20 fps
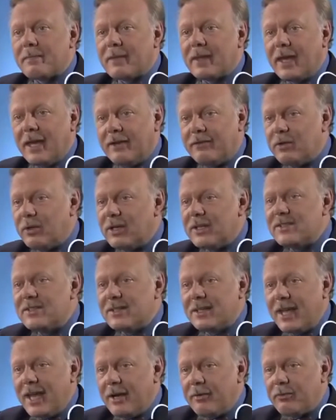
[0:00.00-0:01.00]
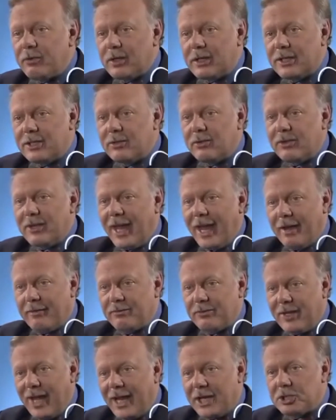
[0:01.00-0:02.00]
If you listen carefully to the F
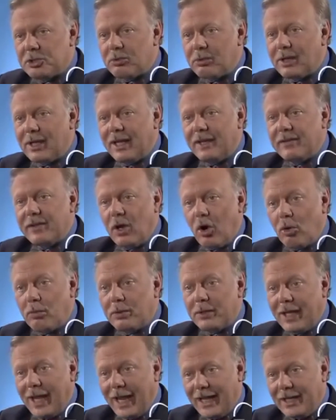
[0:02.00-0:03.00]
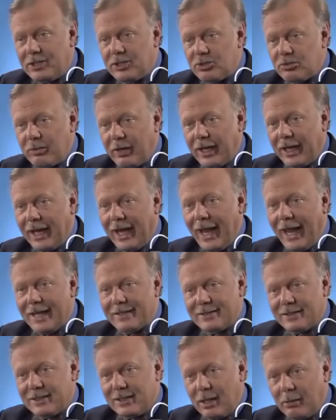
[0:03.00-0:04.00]
natural and the open A string as
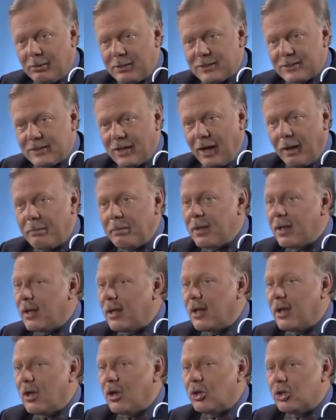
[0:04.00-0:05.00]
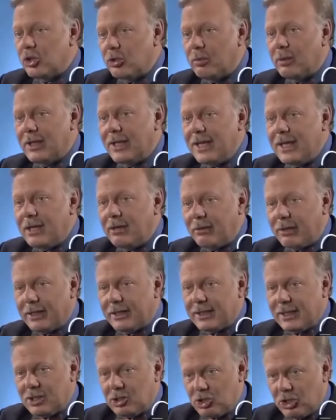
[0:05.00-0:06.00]
a double stop, you will hear it
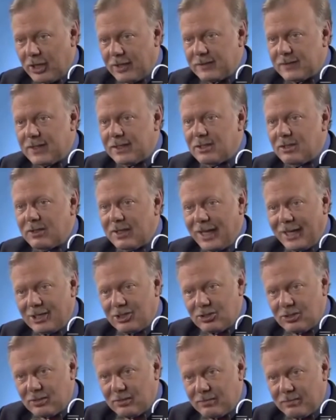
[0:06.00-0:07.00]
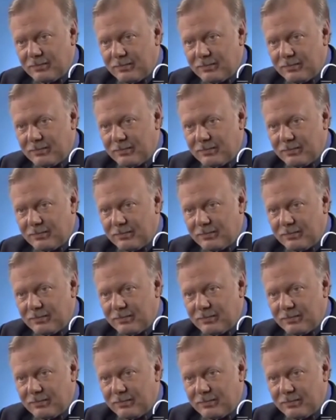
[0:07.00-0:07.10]
in just intonation.